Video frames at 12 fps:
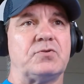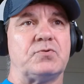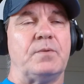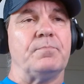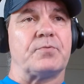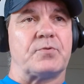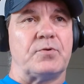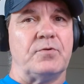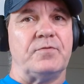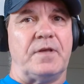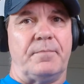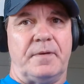to
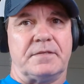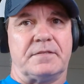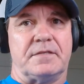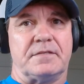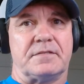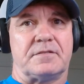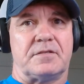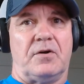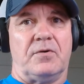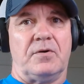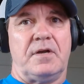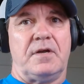improve the business.
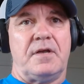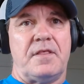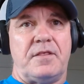So